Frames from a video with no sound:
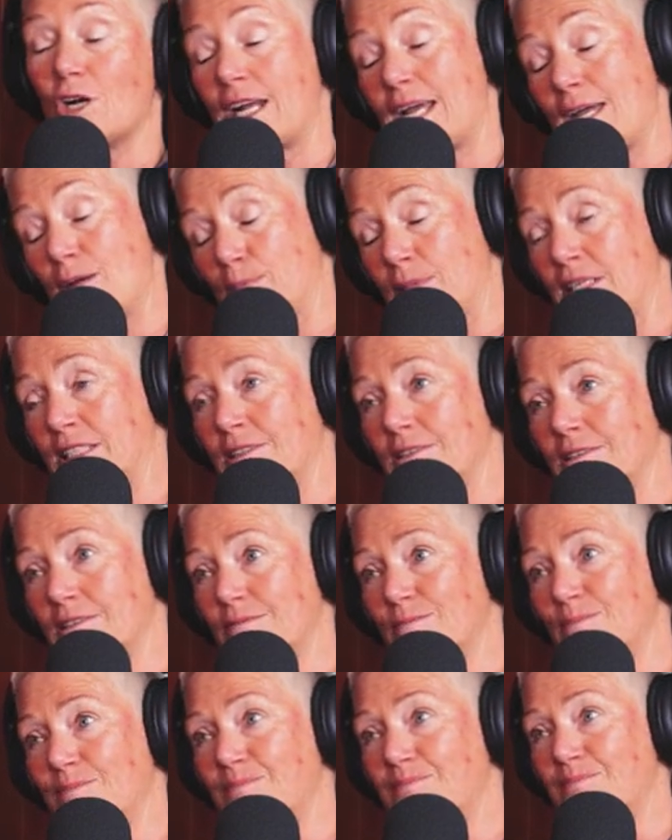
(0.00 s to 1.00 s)
happened.
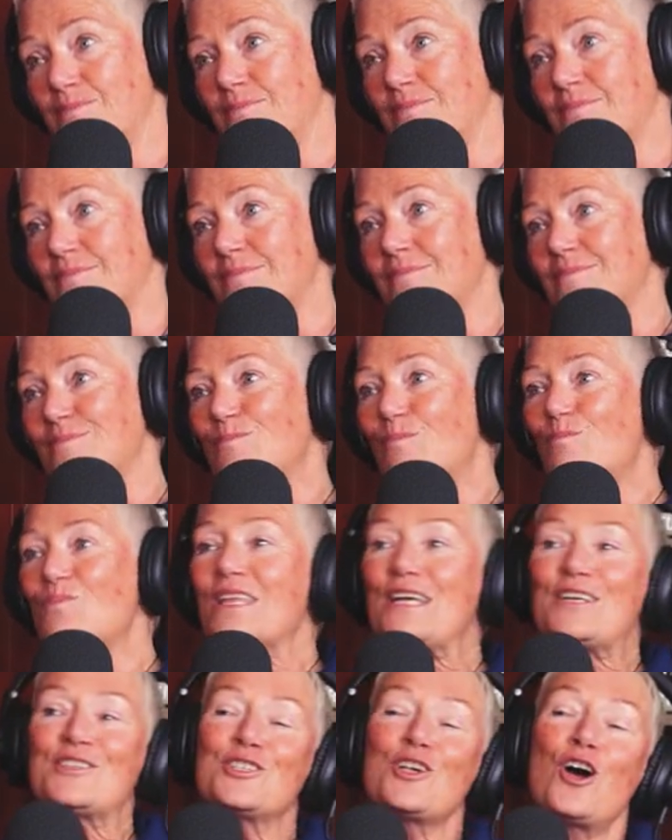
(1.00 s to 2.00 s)

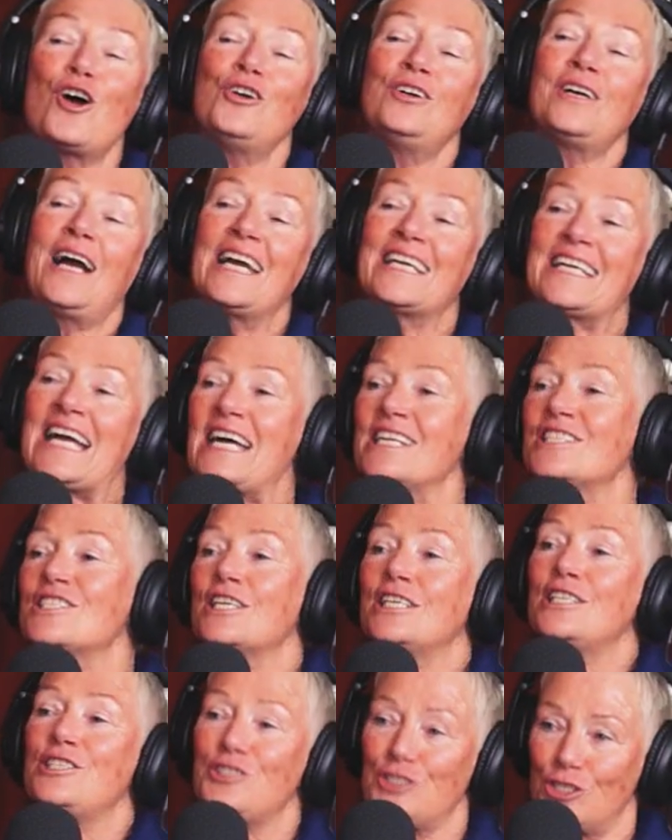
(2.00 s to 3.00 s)
So I can't
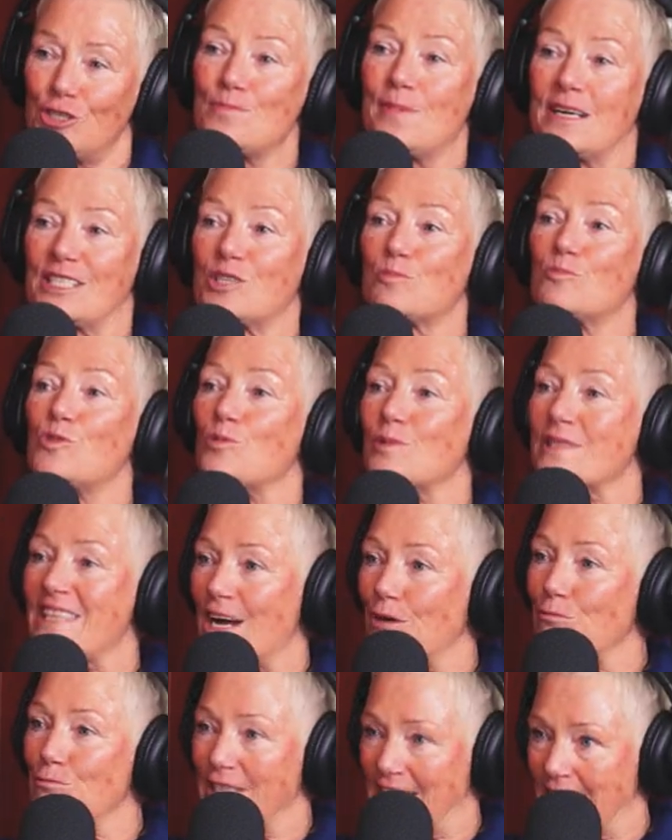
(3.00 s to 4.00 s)
tell you too much more
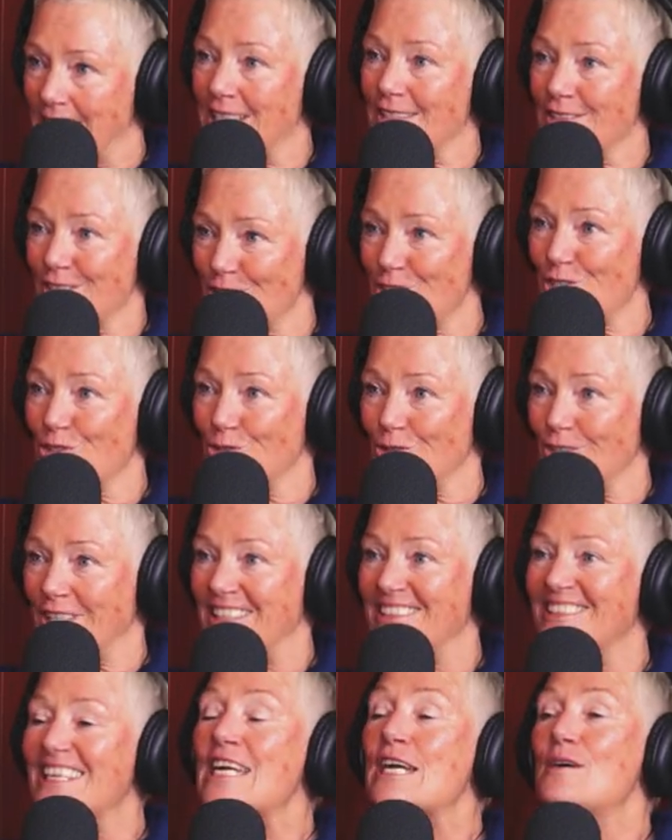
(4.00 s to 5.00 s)
without wrecking the story,
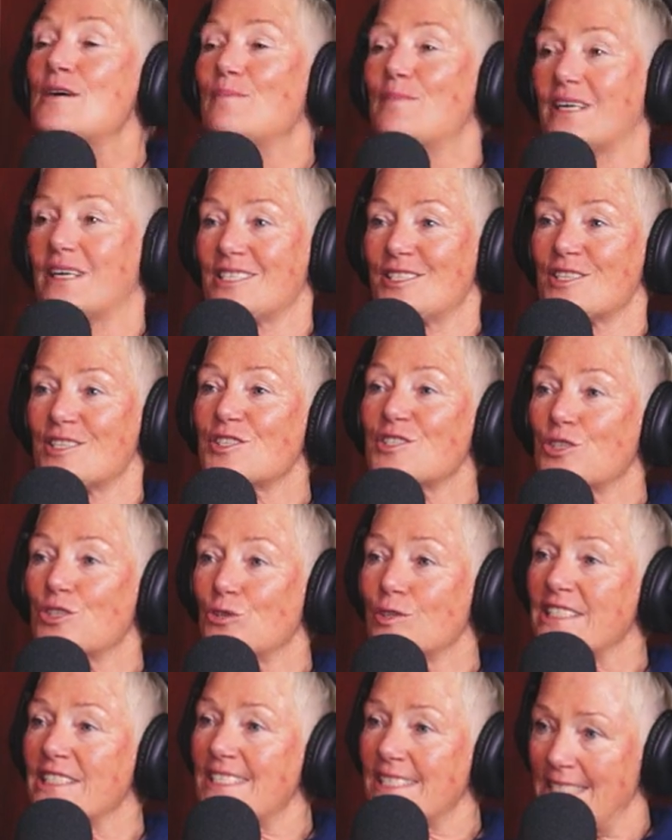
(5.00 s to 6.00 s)
but it's a
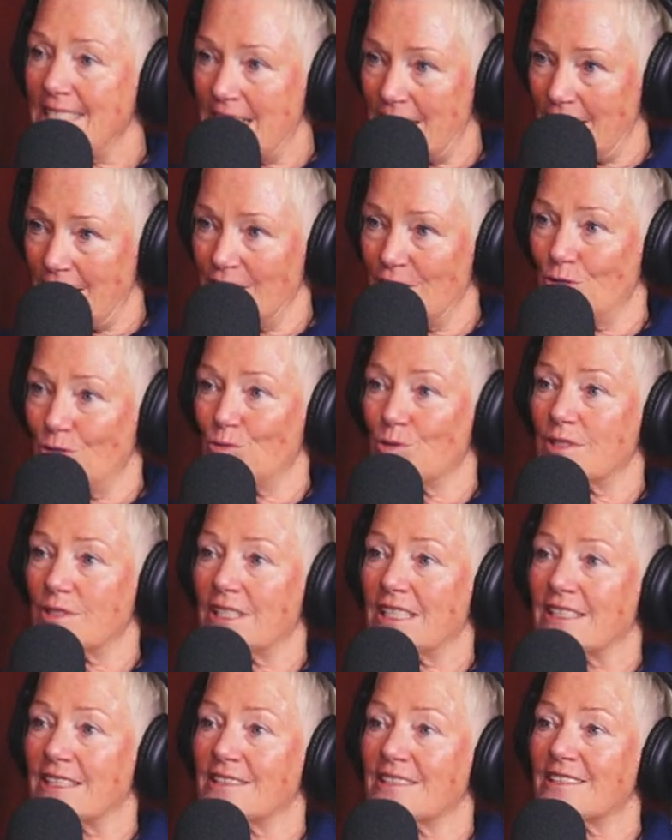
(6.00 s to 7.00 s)
story set in
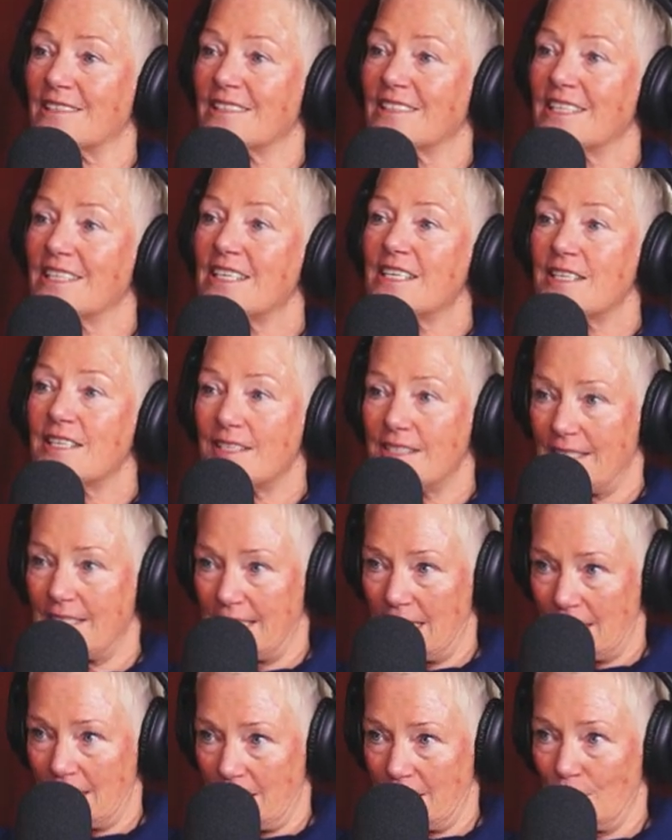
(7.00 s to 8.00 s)
Northland, yeah,
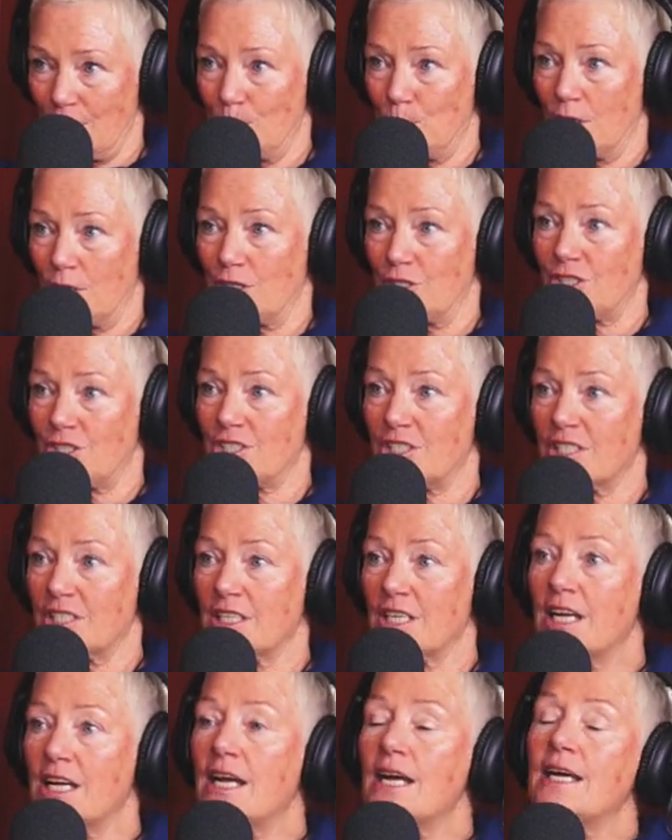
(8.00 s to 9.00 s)
set in the bush.
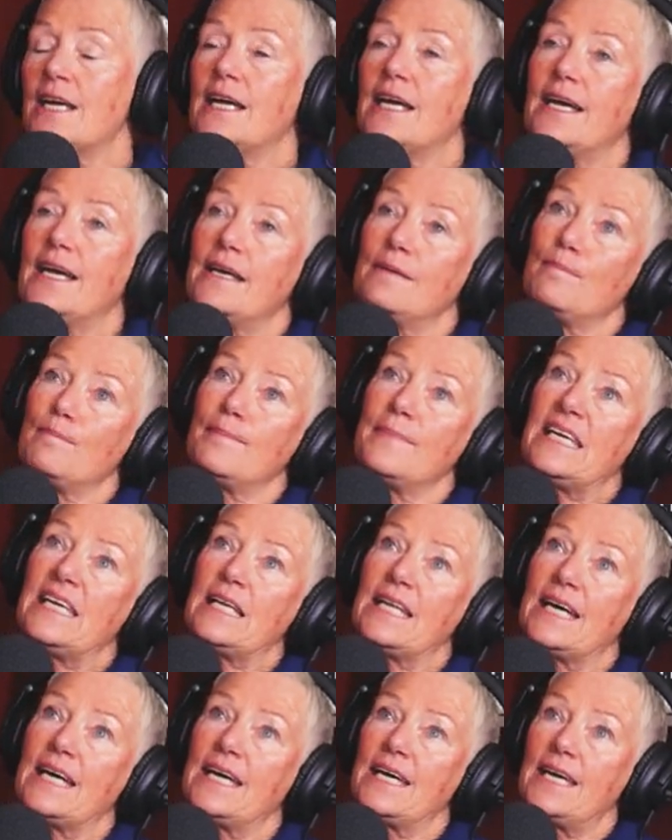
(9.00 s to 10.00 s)

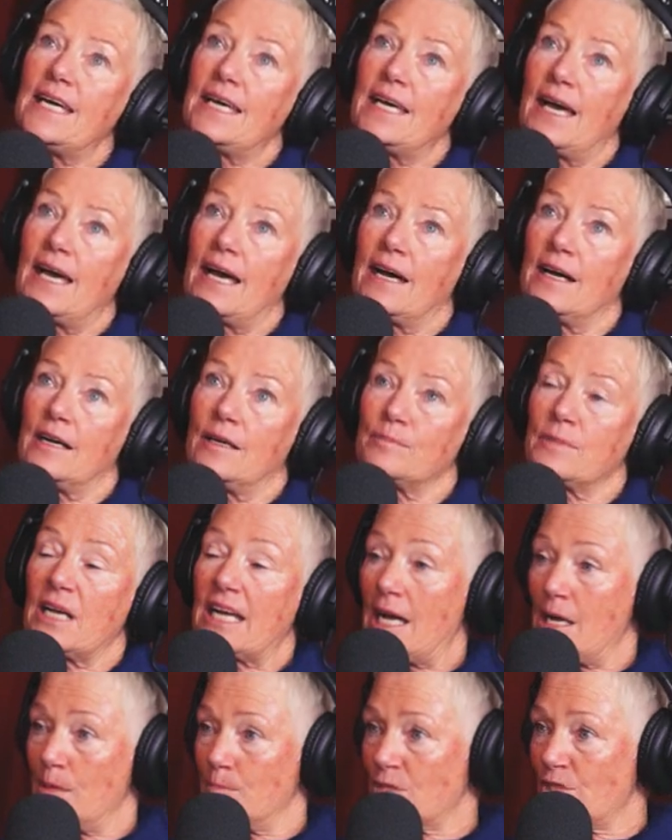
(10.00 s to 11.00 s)
Mila um,
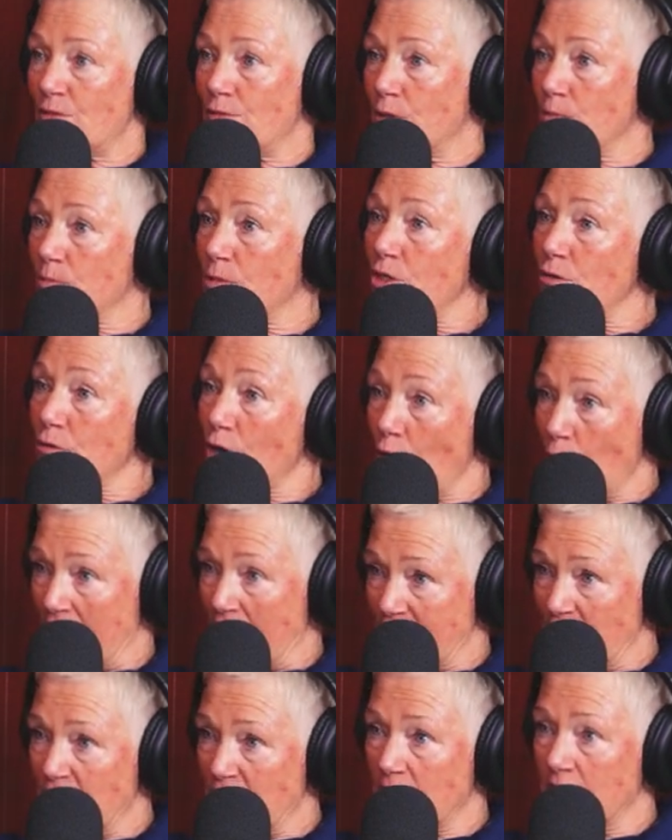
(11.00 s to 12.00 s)
comes from
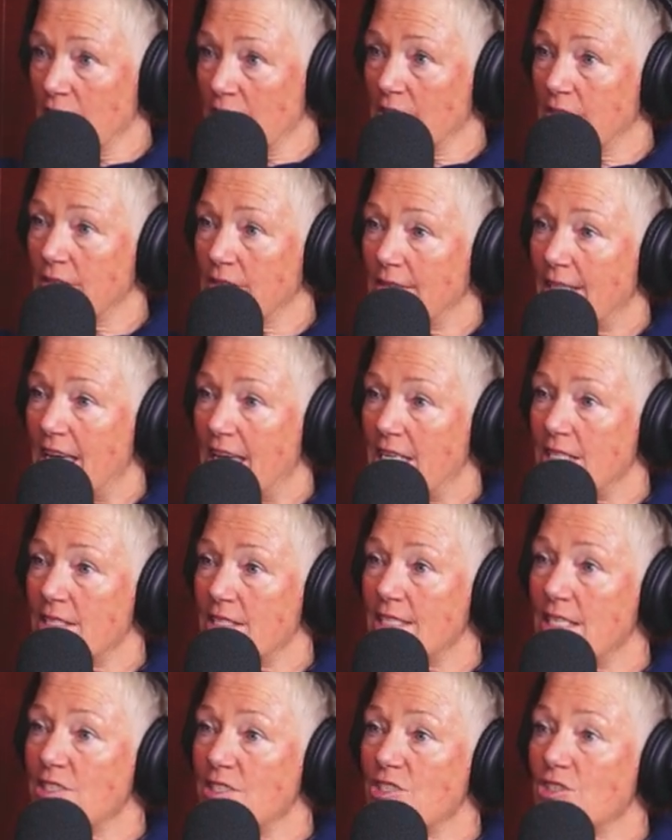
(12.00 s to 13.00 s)
Croatian
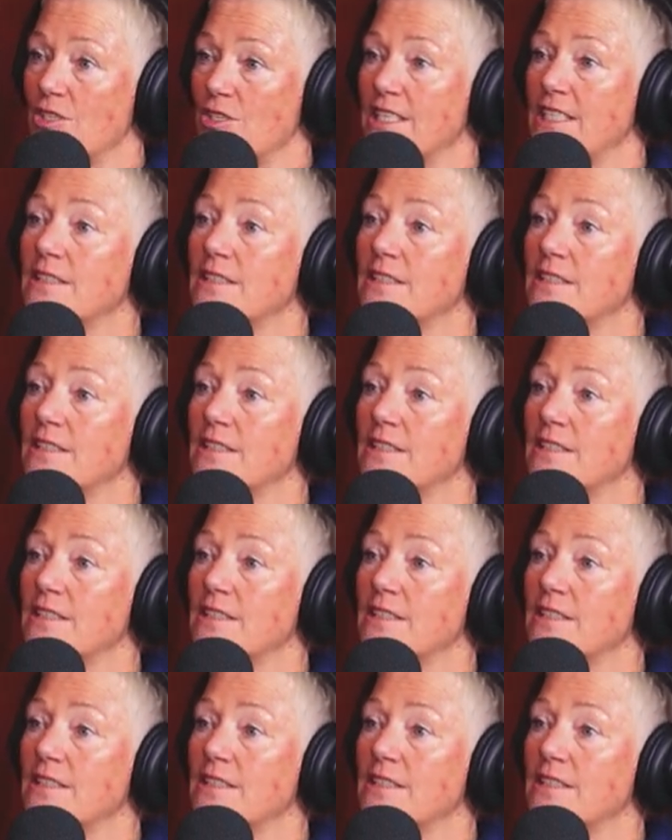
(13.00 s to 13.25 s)
ancestry.